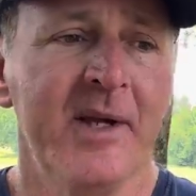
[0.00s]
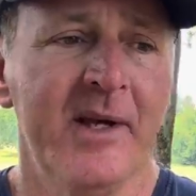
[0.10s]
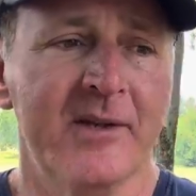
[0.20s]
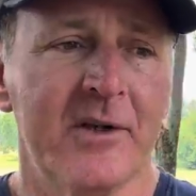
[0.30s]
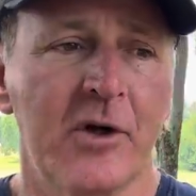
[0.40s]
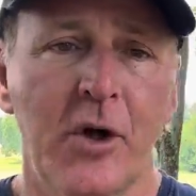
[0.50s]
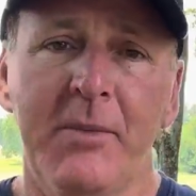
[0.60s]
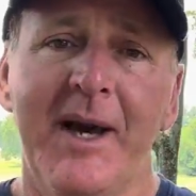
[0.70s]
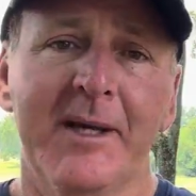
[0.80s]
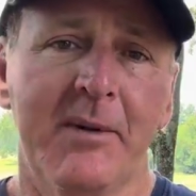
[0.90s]
is I'll go
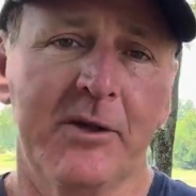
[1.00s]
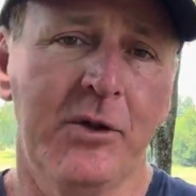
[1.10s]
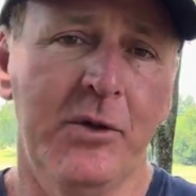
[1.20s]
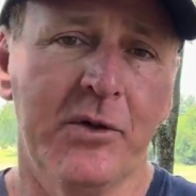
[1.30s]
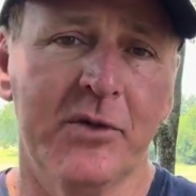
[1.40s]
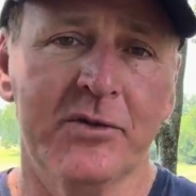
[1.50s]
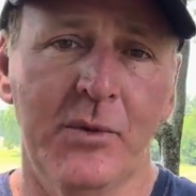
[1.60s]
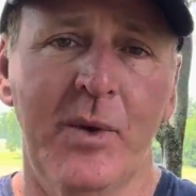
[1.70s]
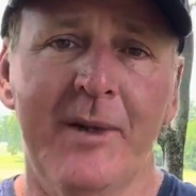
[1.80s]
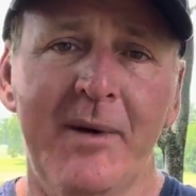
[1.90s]
back about two-thirds of the
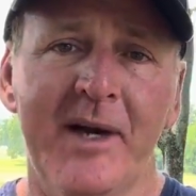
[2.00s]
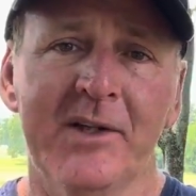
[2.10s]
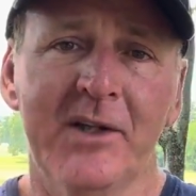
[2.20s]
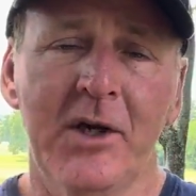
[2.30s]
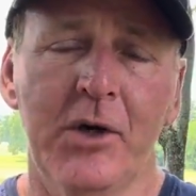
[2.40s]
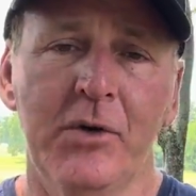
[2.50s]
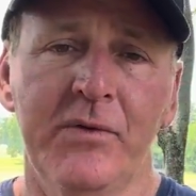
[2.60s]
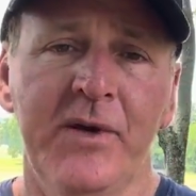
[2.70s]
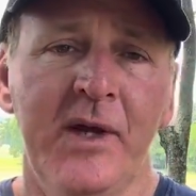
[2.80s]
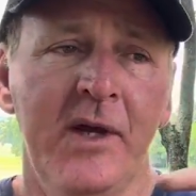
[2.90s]
way back in the cove.